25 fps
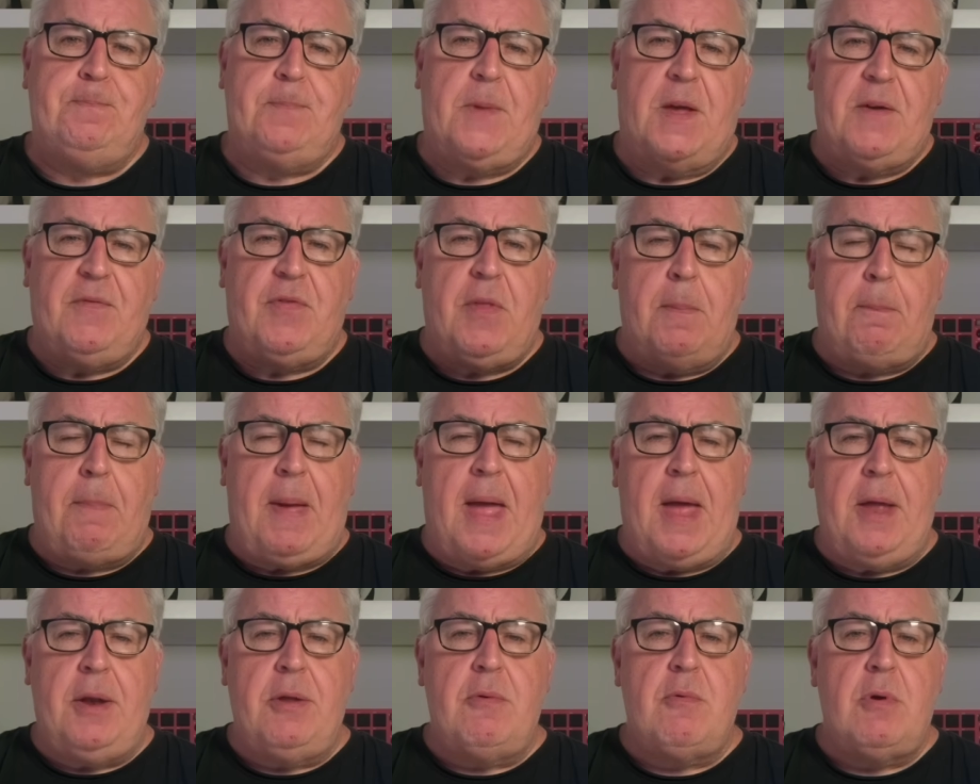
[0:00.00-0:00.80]
Of the
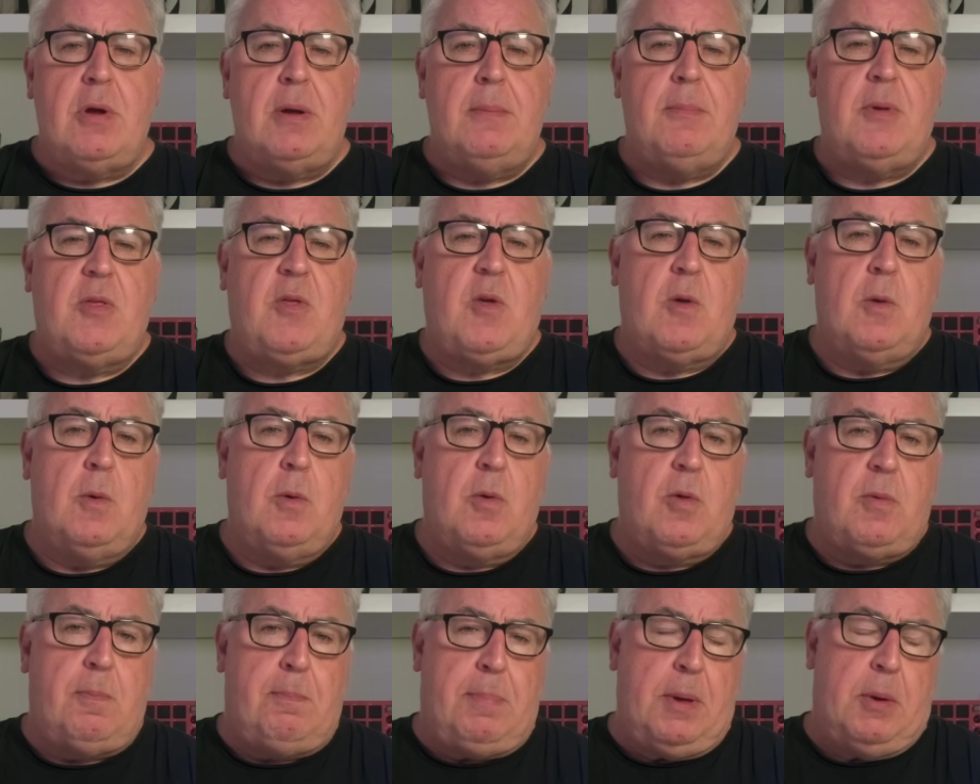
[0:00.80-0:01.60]
panorama
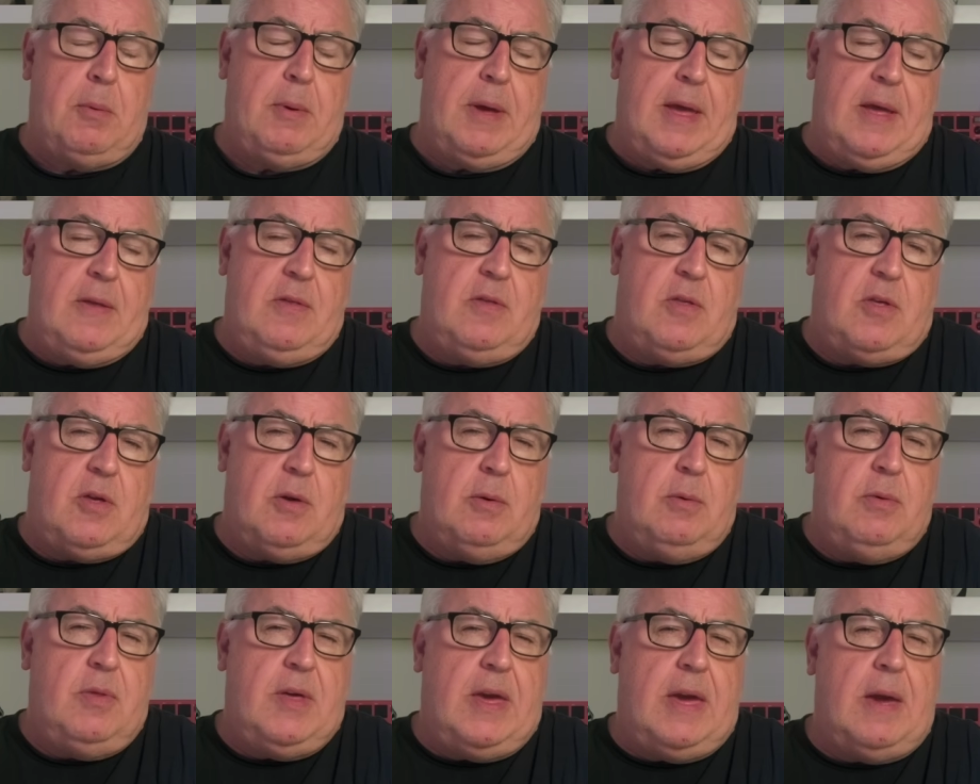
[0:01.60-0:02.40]
tools built
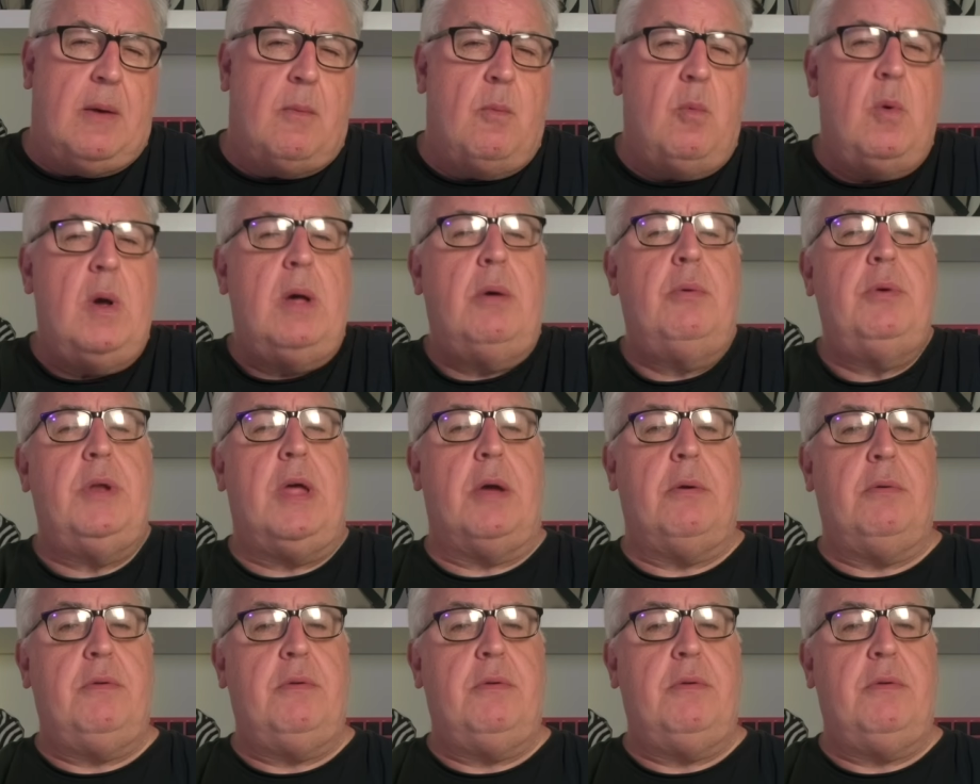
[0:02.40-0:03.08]
into the well-known